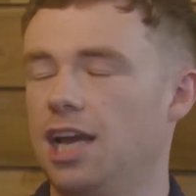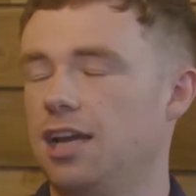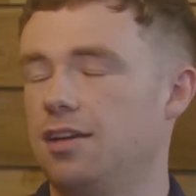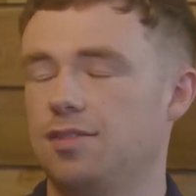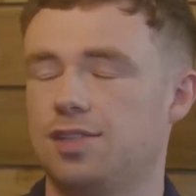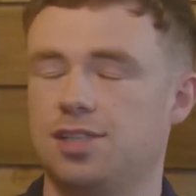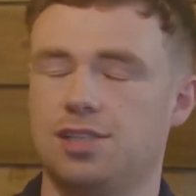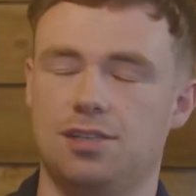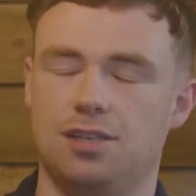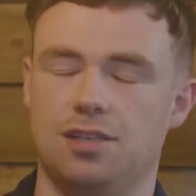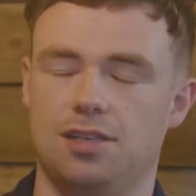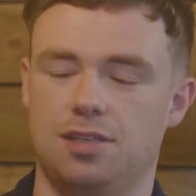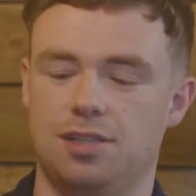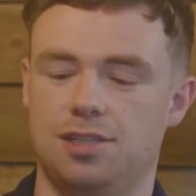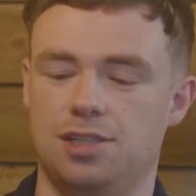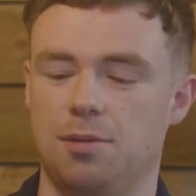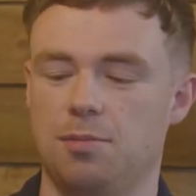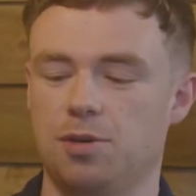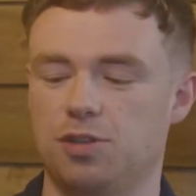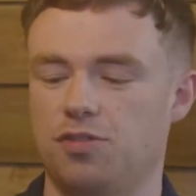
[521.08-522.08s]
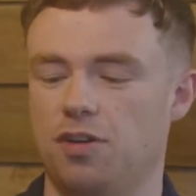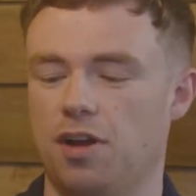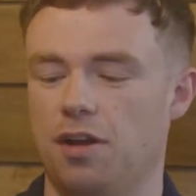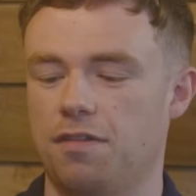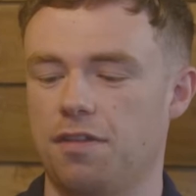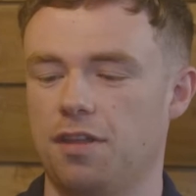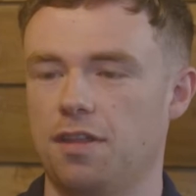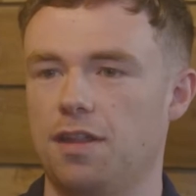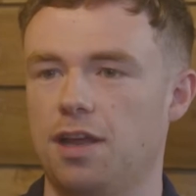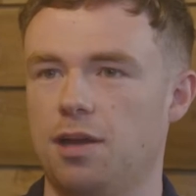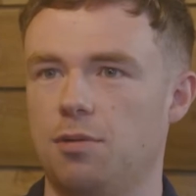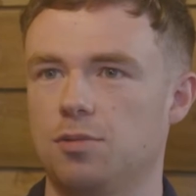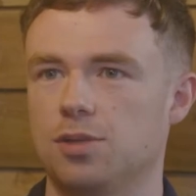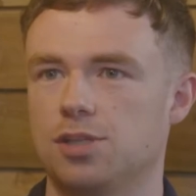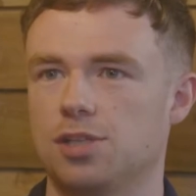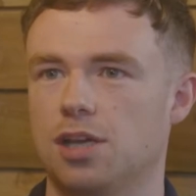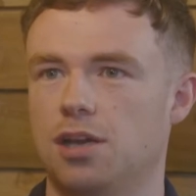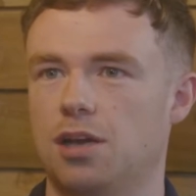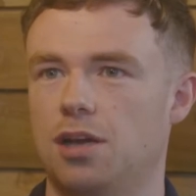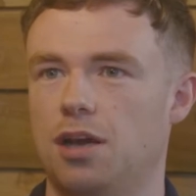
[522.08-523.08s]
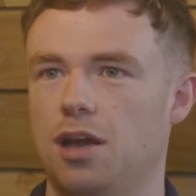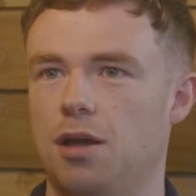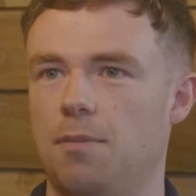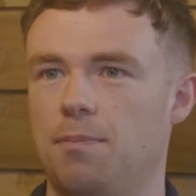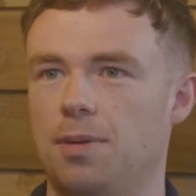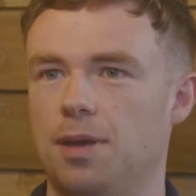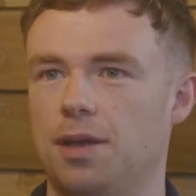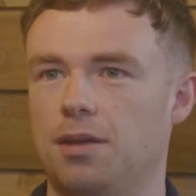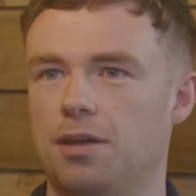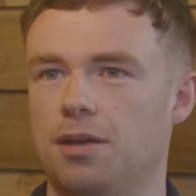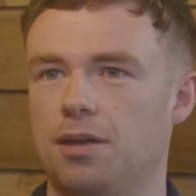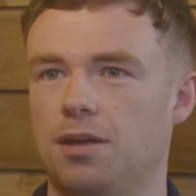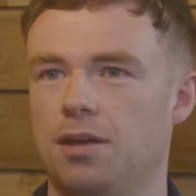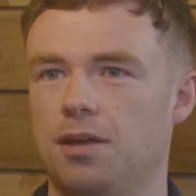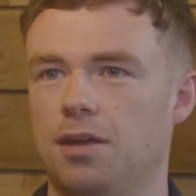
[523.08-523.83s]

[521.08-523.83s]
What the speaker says: it's so much fun. I think that was a big